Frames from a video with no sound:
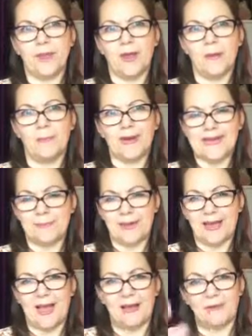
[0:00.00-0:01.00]
my dad
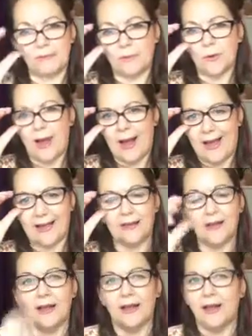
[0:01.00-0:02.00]
became quite
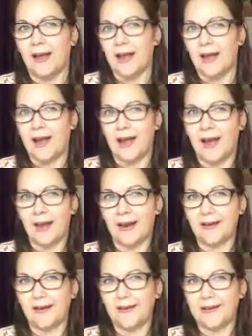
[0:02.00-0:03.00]
ill,
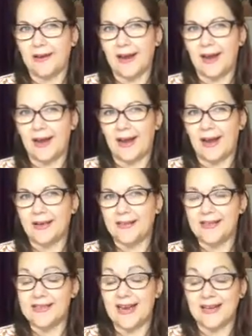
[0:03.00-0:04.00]
and I
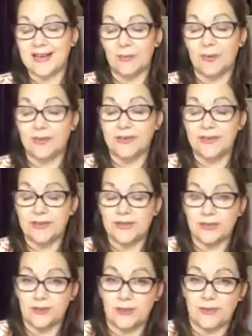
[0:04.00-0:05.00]
decided I wanted
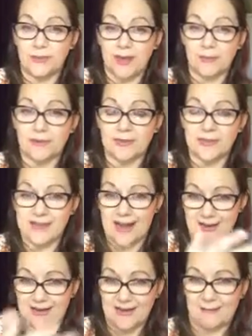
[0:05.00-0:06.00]
to be able to
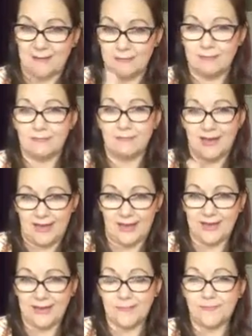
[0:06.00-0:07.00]
send him
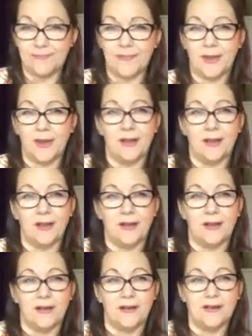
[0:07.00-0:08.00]
healing.
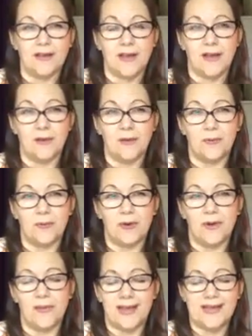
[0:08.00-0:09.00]
So
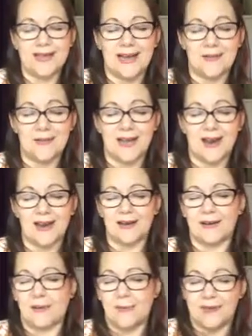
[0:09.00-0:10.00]
on that time then
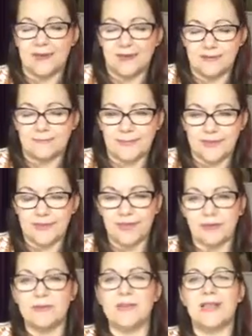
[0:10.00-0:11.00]
I went to be
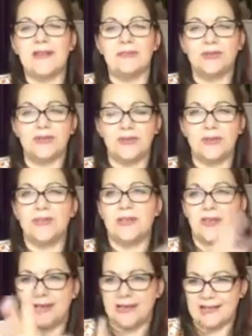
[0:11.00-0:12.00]
attuned to level 2 so
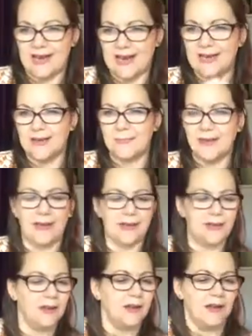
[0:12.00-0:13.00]
that I could send him
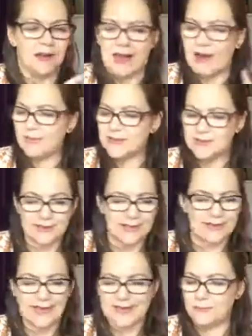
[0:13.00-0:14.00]
healing. I was
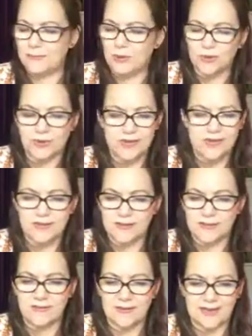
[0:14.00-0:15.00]
collecting more
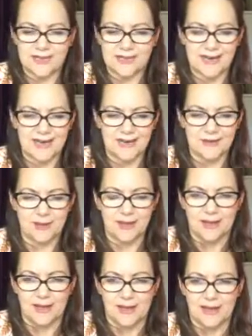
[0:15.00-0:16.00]
crystals over that time,
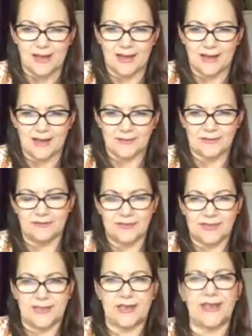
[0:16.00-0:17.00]
and
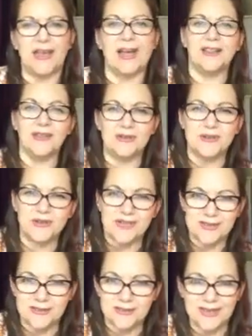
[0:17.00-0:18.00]
obviously he had loads of
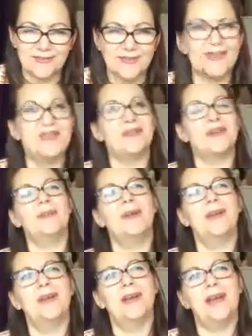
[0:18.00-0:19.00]
crystals given to him,
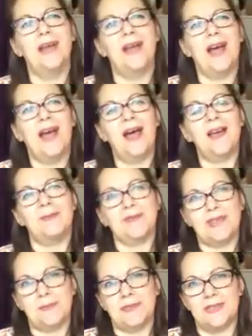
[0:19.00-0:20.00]
and I
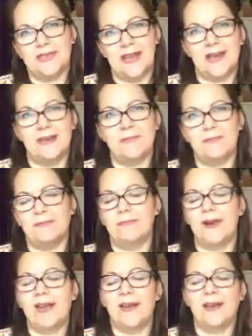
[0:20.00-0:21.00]
was able to send him
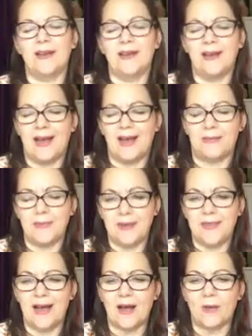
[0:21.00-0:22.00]
Reiki, help him
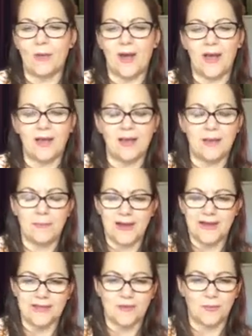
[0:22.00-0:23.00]
in that way. He
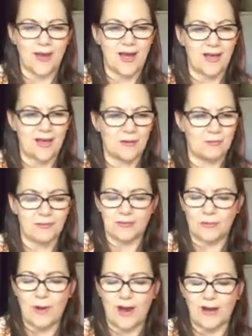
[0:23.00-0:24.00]
passed away
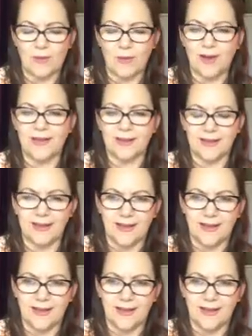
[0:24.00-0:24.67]
quite quickly.